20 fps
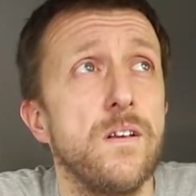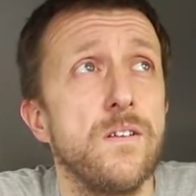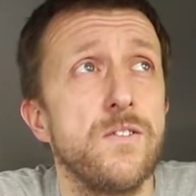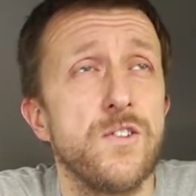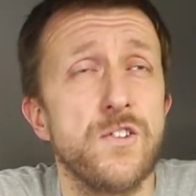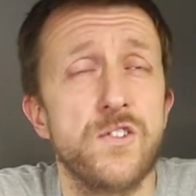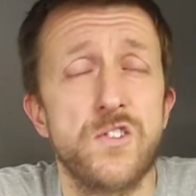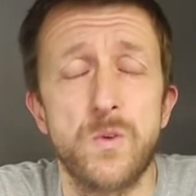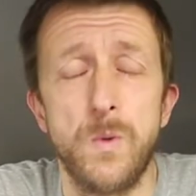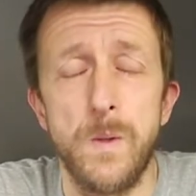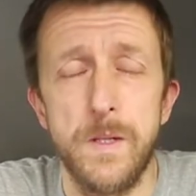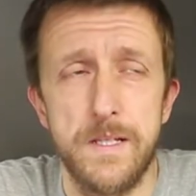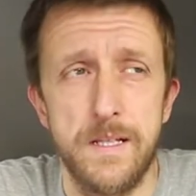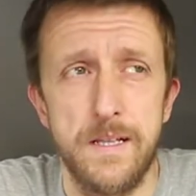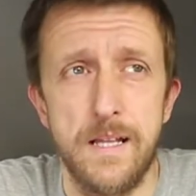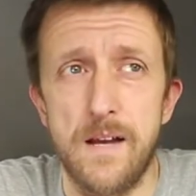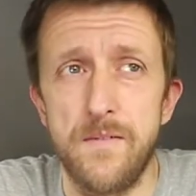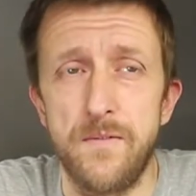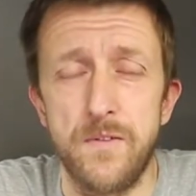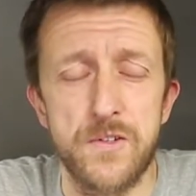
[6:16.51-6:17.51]
Just tweak the
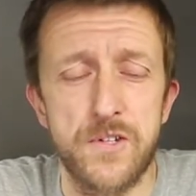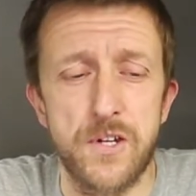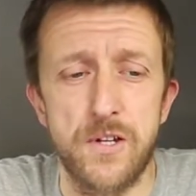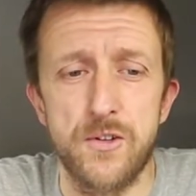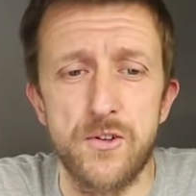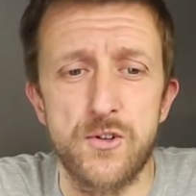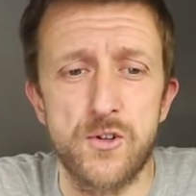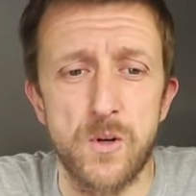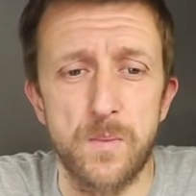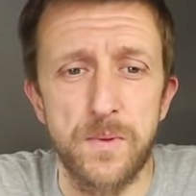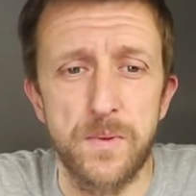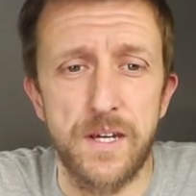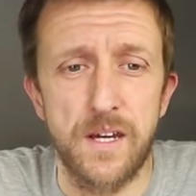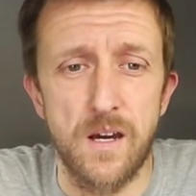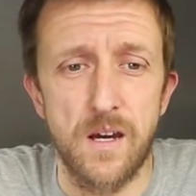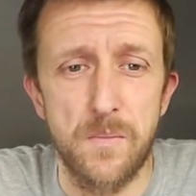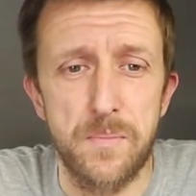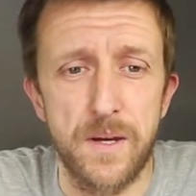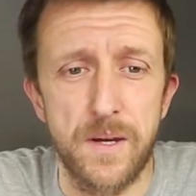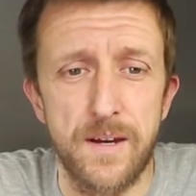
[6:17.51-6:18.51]
levels on the drum kit
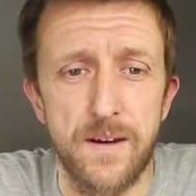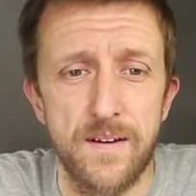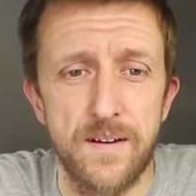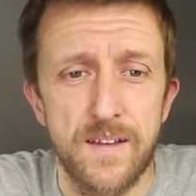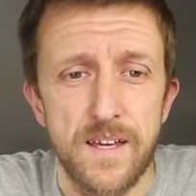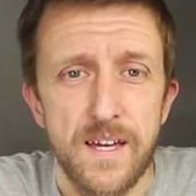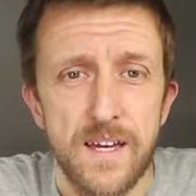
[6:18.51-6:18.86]
a bit.